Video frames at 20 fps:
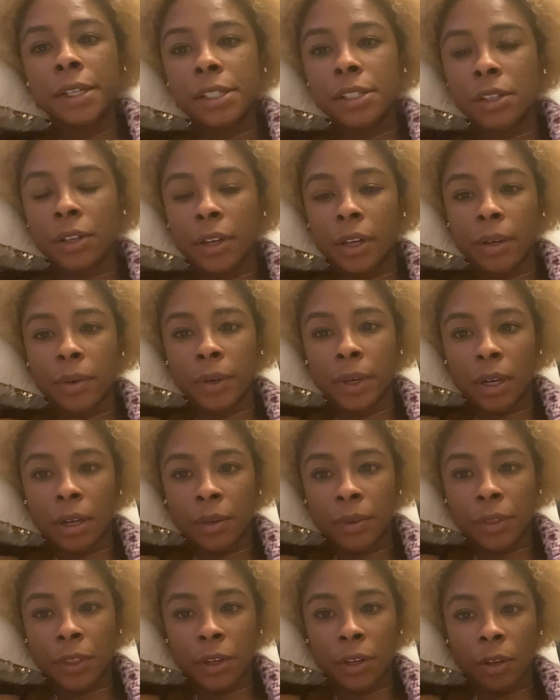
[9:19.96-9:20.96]
So here we are
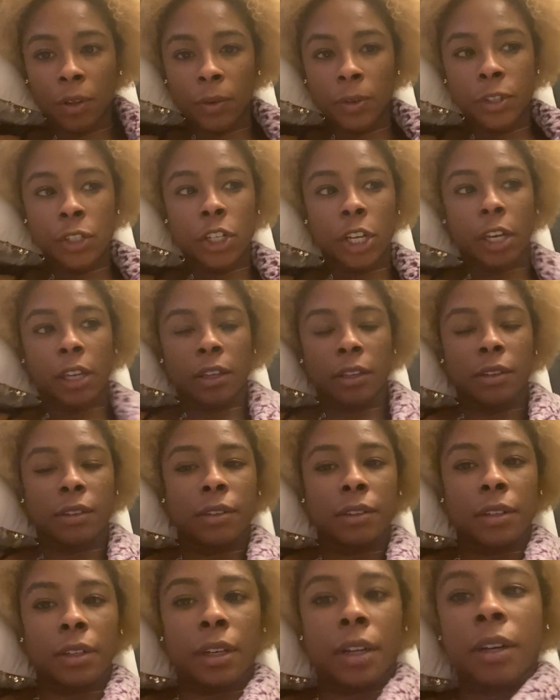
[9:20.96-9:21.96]
with another check
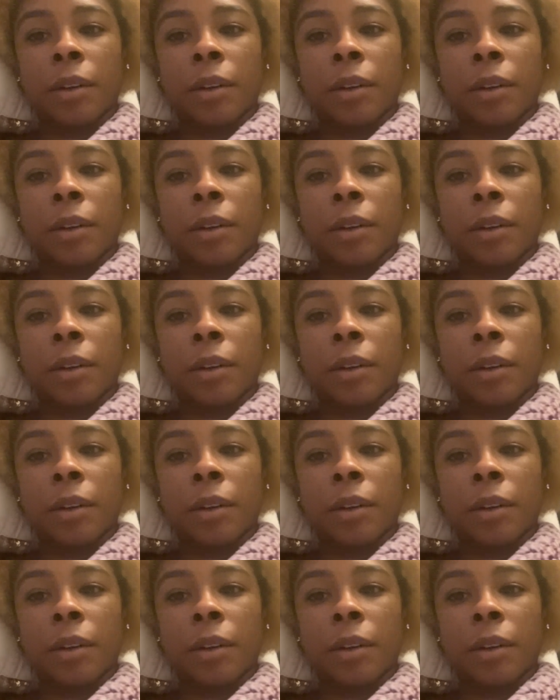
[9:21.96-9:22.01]
in.